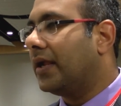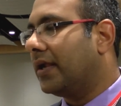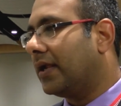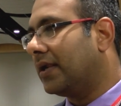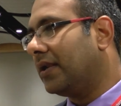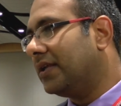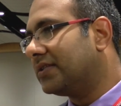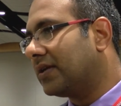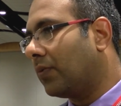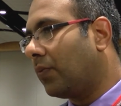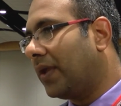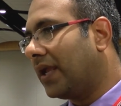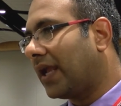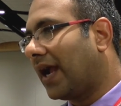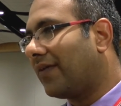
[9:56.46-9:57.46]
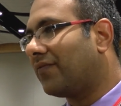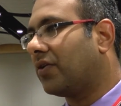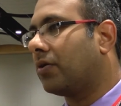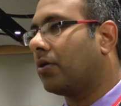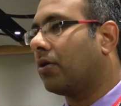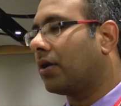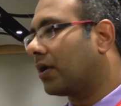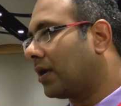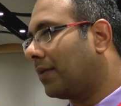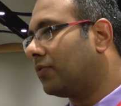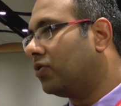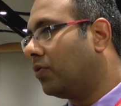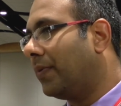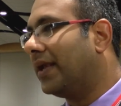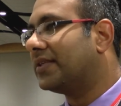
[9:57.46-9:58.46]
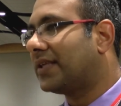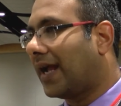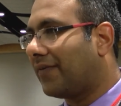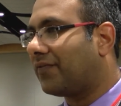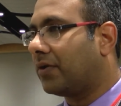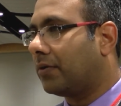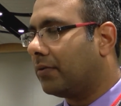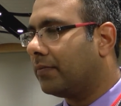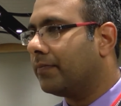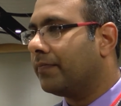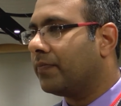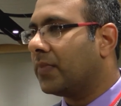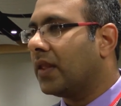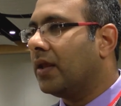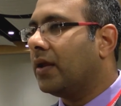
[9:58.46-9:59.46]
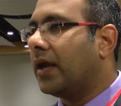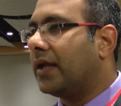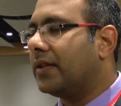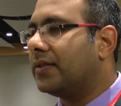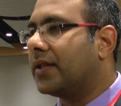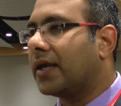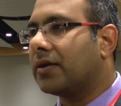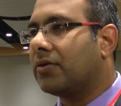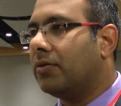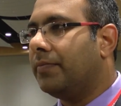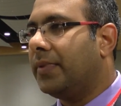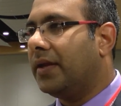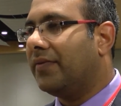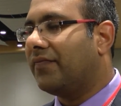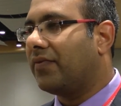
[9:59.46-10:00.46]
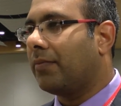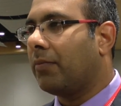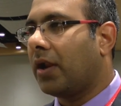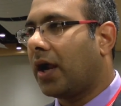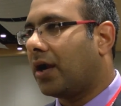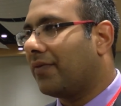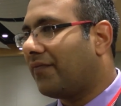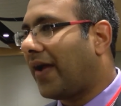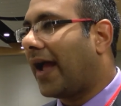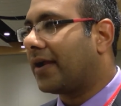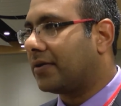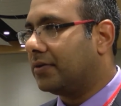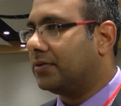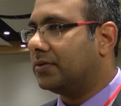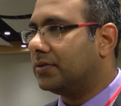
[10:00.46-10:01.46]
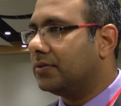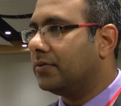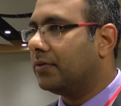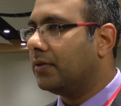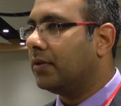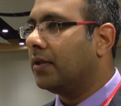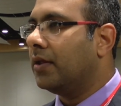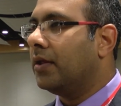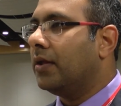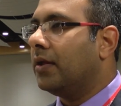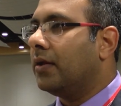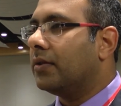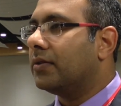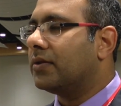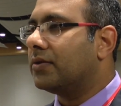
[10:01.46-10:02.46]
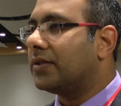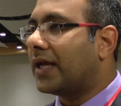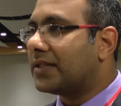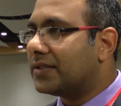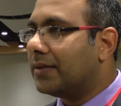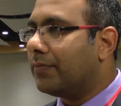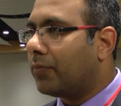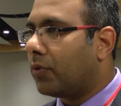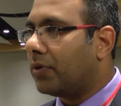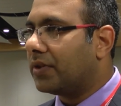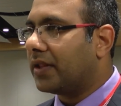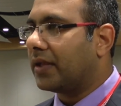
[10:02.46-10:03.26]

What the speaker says: at least a week after or 2 weeks after. And that could be from a lot of factors. So that's the important